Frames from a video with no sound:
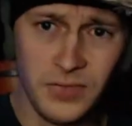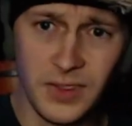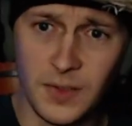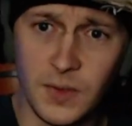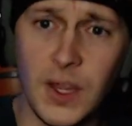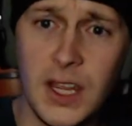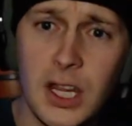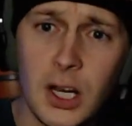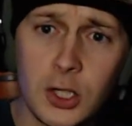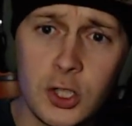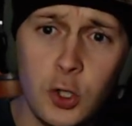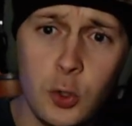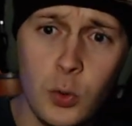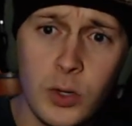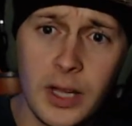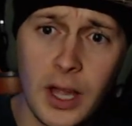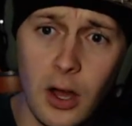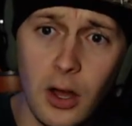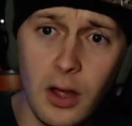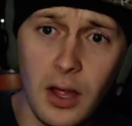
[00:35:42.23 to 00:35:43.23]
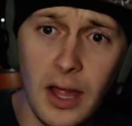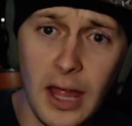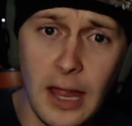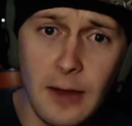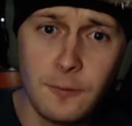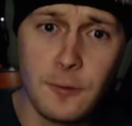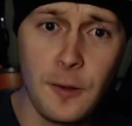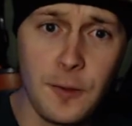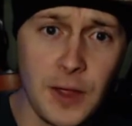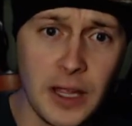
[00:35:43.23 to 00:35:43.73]
they are doing
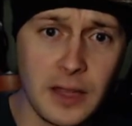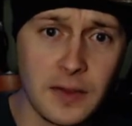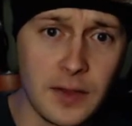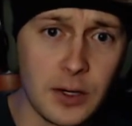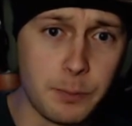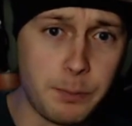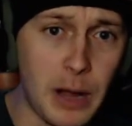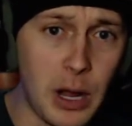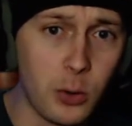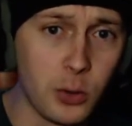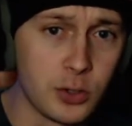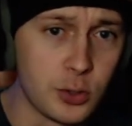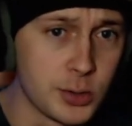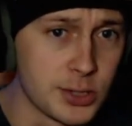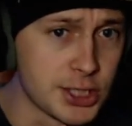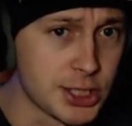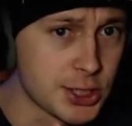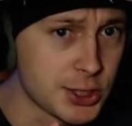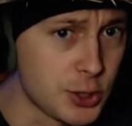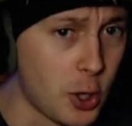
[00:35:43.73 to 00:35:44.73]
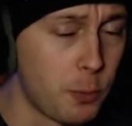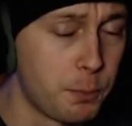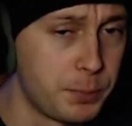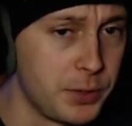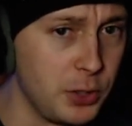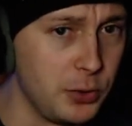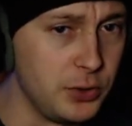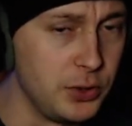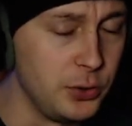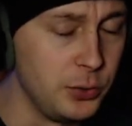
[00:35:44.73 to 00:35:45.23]
everything in their power to stop
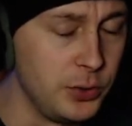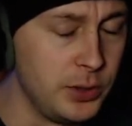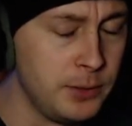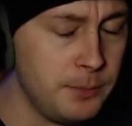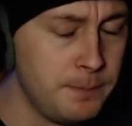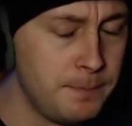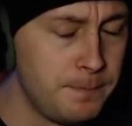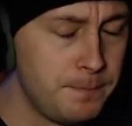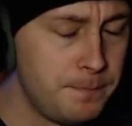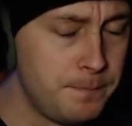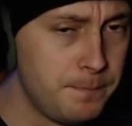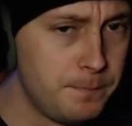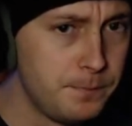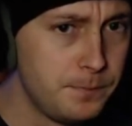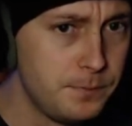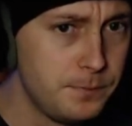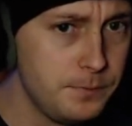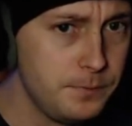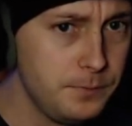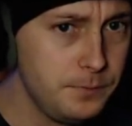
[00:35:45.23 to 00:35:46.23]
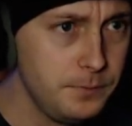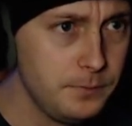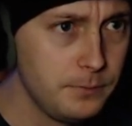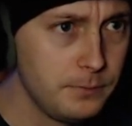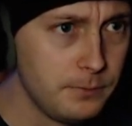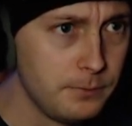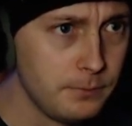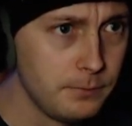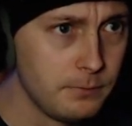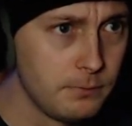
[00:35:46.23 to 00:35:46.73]
you, dude.
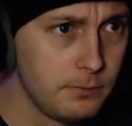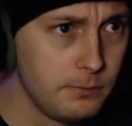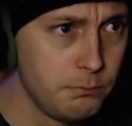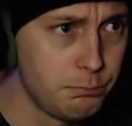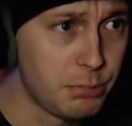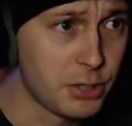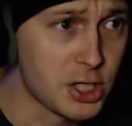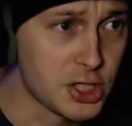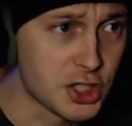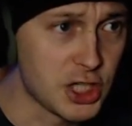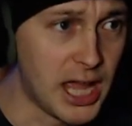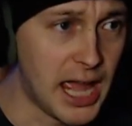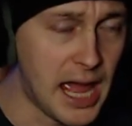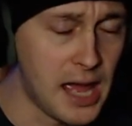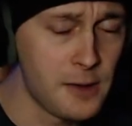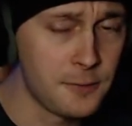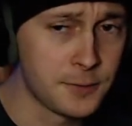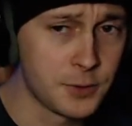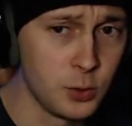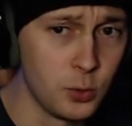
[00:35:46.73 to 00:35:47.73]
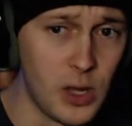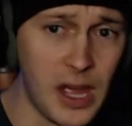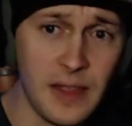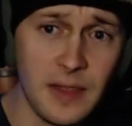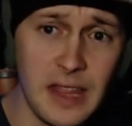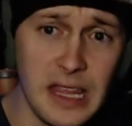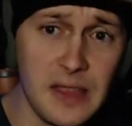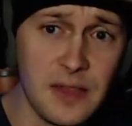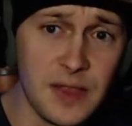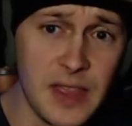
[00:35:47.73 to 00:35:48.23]
Because they have to, and
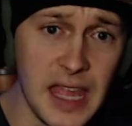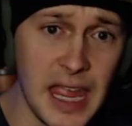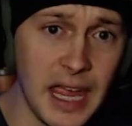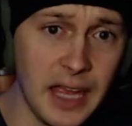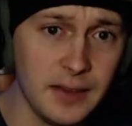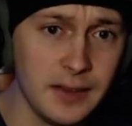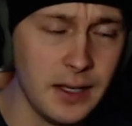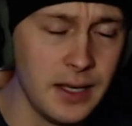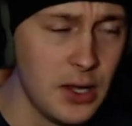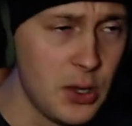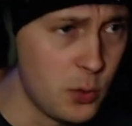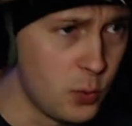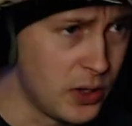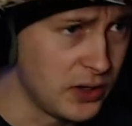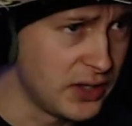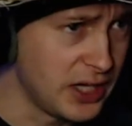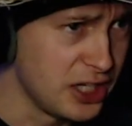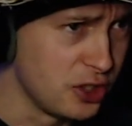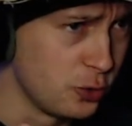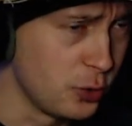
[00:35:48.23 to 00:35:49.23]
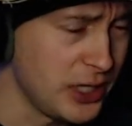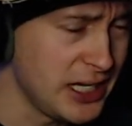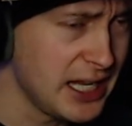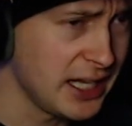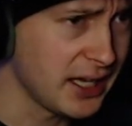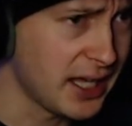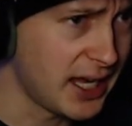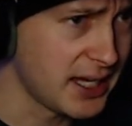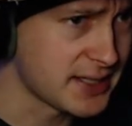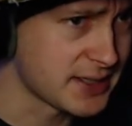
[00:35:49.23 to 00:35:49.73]
in the end, when they
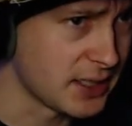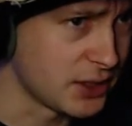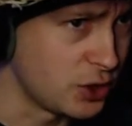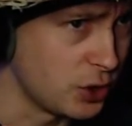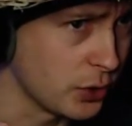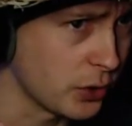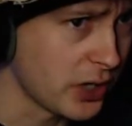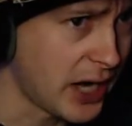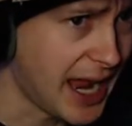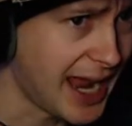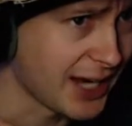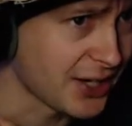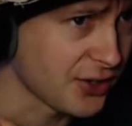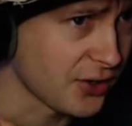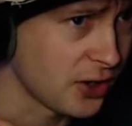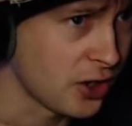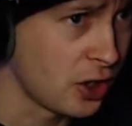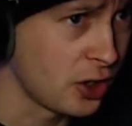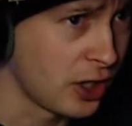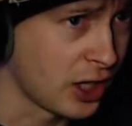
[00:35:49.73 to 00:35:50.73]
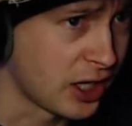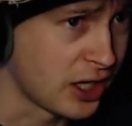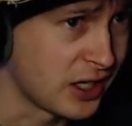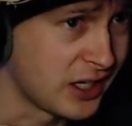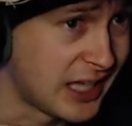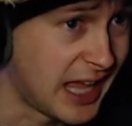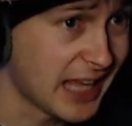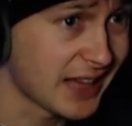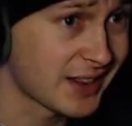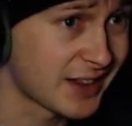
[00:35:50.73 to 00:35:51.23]
realize that you're actually gonna
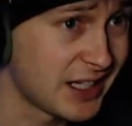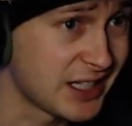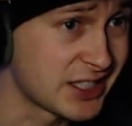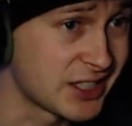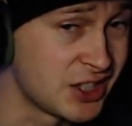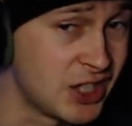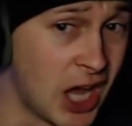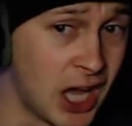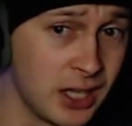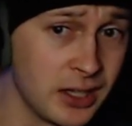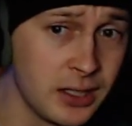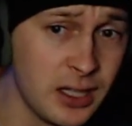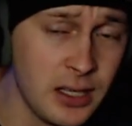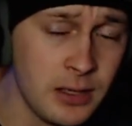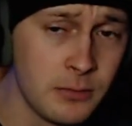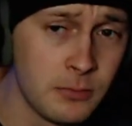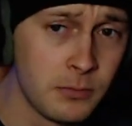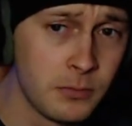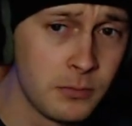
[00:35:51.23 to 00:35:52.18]
get this done,